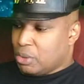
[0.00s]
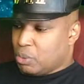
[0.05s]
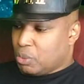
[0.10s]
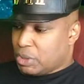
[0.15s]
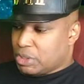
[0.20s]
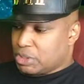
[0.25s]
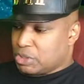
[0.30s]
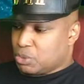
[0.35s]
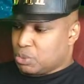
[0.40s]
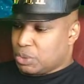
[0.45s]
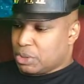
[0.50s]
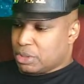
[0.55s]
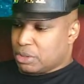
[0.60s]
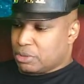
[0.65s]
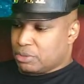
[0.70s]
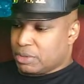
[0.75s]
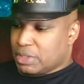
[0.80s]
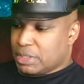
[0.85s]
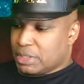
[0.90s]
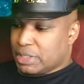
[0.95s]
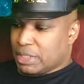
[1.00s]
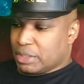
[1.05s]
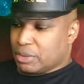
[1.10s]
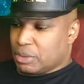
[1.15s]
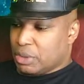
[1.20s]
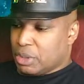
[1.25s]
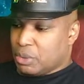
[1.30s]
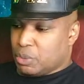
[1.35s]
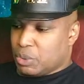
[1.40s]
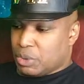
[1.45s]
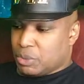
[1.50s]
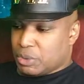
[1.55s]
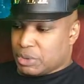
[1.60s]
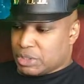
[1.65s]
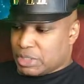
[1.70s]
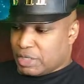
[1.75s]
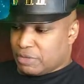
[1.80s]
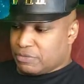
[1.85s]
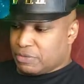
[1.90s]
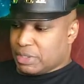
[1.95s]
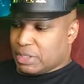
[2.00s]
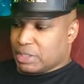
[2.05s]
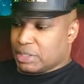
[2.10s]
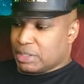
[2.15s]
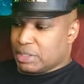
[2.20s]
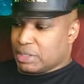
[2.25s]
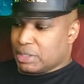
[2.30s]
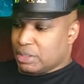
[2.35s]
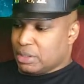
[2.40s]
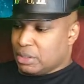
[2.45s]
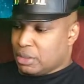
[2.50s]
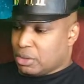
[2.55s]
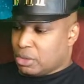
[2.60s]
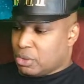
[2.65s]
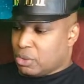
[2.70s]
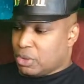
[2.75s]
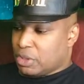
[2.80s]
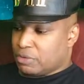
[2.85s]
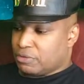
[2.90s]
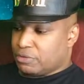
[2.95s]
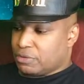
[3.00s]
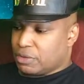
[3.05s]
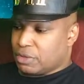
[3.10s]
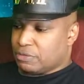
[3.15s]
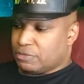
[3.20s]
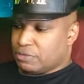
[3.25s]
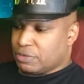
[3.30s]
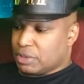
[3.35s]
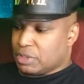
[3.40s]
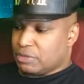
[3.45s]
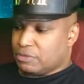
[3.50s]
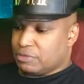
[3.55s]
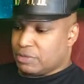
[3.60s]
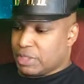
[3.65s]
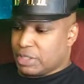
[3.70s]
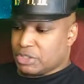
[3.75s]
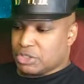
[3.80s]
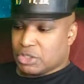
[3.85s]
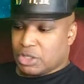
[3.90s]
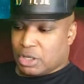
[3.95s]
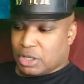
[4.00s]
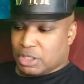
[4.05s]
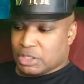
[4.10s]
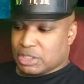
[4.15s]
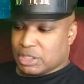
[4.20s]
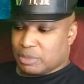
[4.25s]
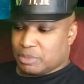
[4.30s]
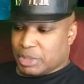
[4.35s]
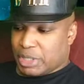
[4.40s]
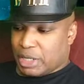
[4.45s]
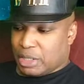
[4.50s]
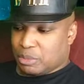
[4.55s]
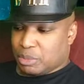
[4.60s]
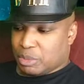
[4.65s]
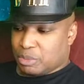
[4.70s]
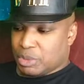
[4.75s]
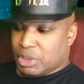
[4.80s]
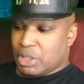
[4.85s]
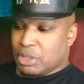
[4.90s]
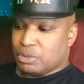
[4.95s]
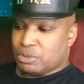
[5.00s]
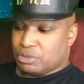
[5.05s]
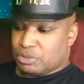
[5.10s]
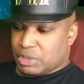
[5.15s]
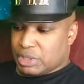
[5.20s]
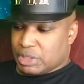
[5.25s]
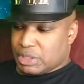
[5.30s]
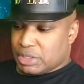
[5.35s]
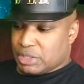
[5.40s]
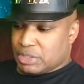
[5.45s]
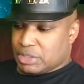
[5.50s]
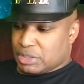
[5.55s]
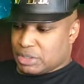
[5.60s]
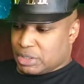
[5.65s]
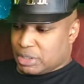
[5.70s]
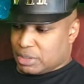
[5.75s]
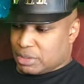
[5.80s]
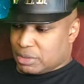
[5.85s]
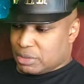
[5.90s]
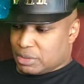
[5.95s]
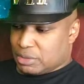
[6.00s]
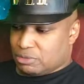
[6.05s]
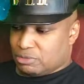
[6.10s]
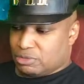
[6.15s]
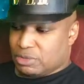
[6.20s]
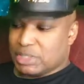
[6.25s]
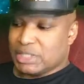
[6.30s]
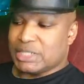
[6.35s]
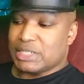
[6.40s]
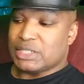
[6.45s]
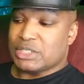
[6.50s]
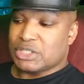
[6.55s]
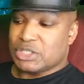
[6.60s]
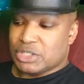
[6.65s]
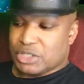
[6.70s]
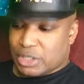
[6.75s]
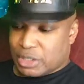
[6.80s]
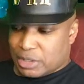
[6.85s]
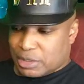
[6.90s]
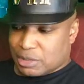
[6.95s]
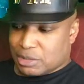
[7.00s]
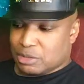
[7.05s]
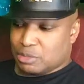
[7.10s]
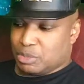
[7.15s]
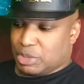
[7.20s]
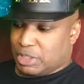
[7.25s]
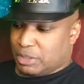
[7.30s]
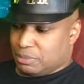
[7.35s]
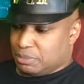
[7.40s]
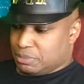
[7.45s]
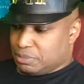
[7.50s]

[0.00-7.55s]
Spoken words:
once we'd agreed that we were definitely going for a fully fledged concept album, really startled me.